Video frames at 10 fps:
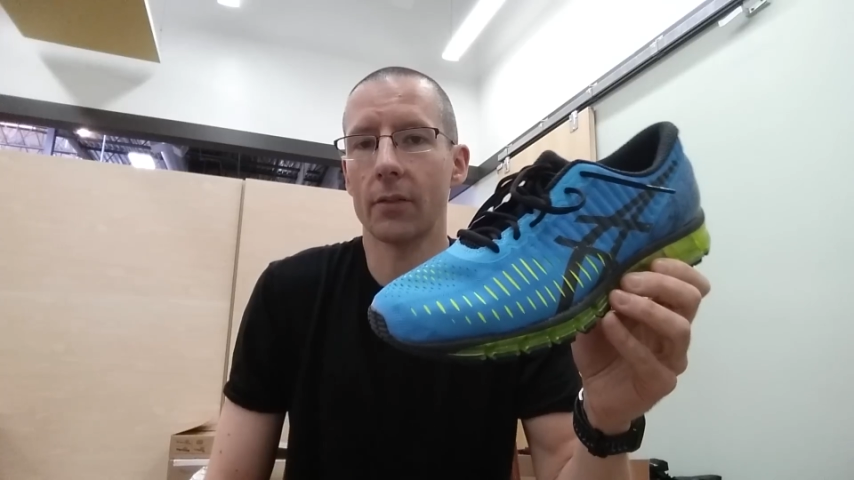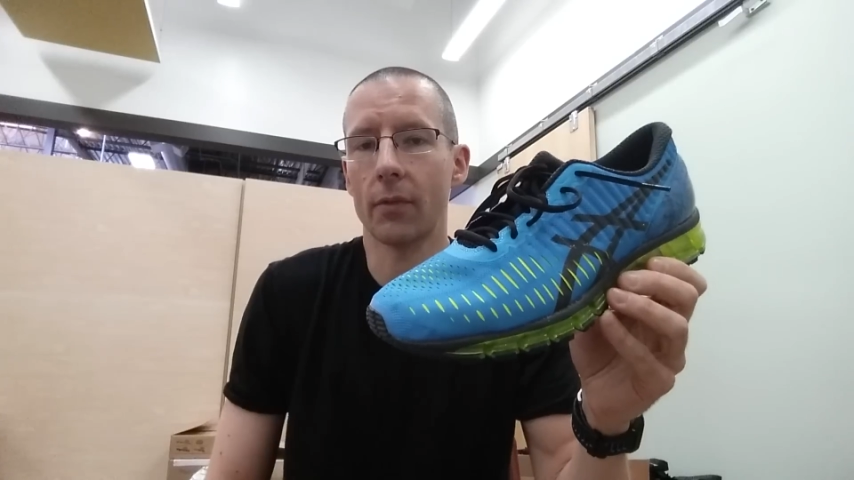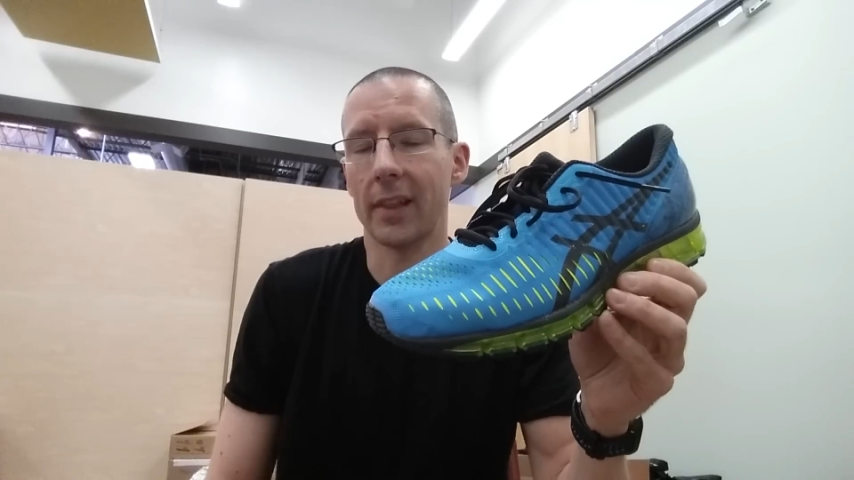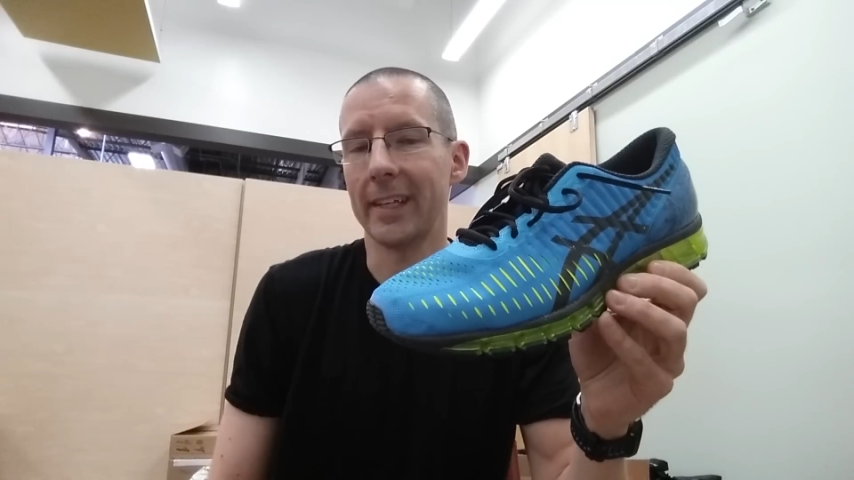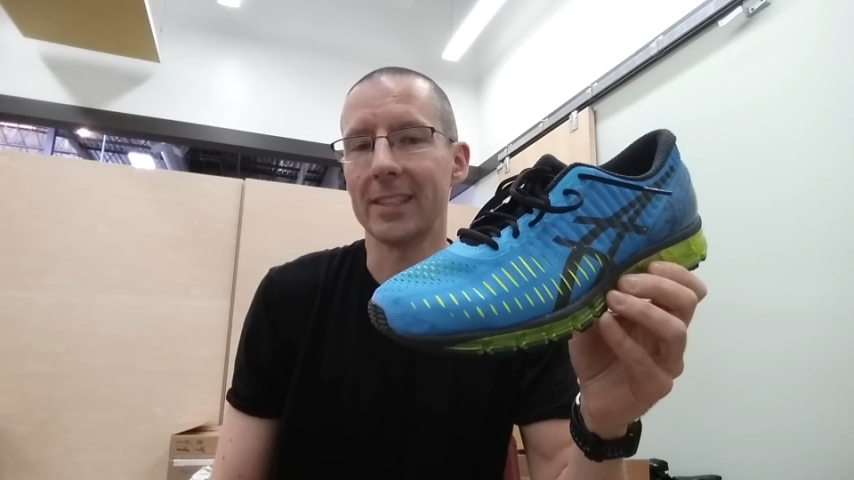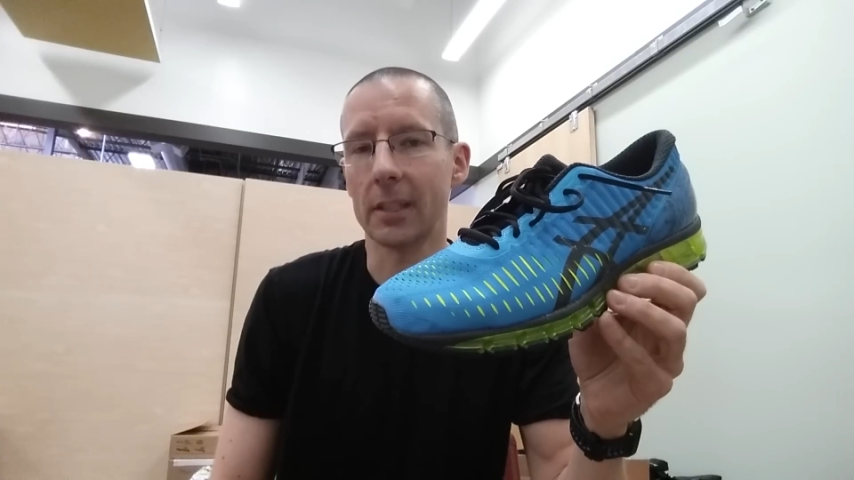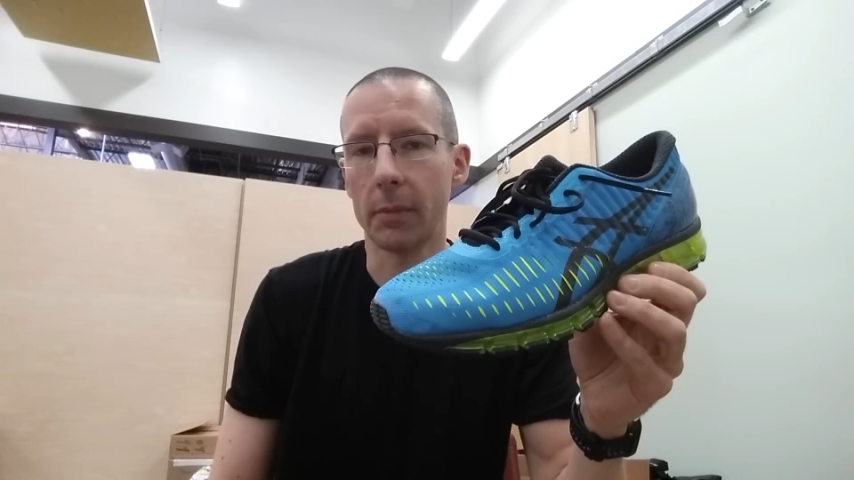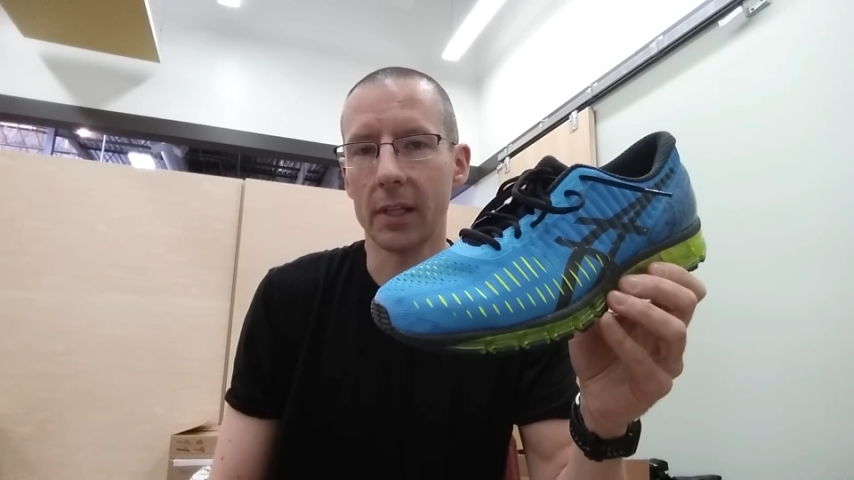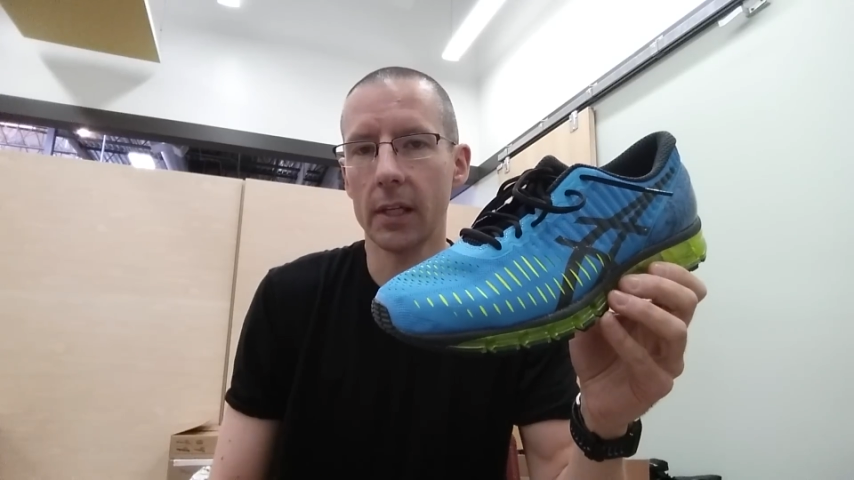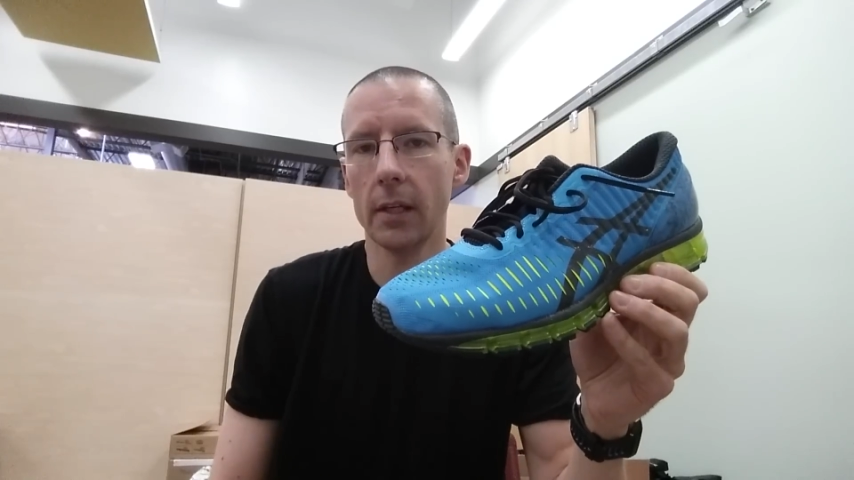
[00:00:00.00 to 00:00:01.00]
things with light
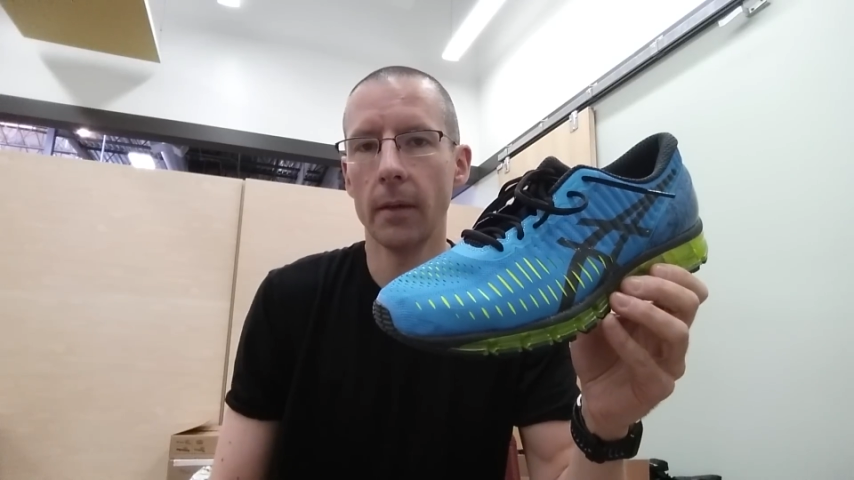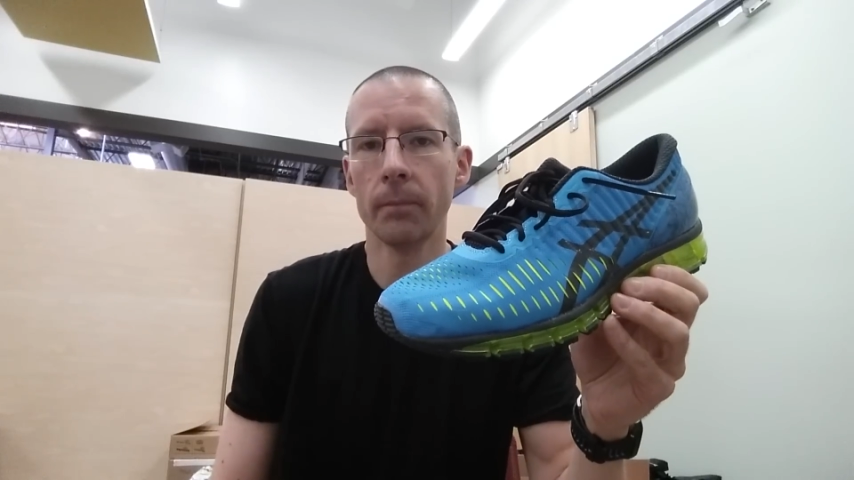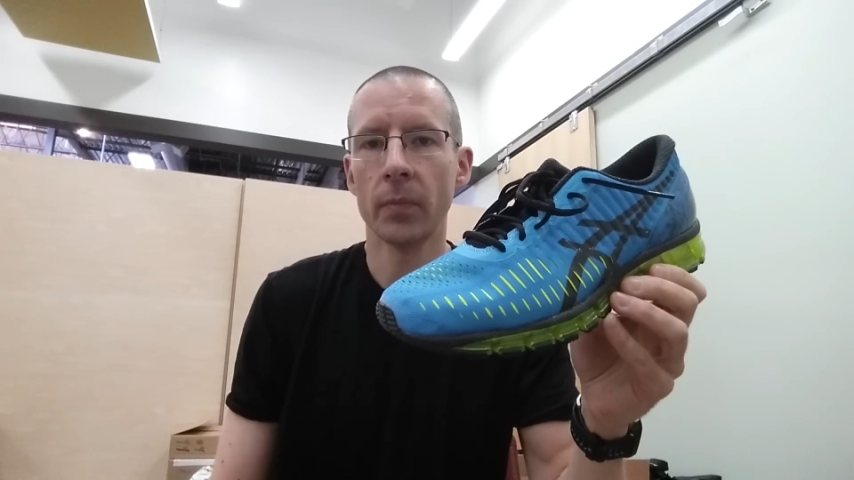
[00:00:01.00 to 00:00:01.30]
stability,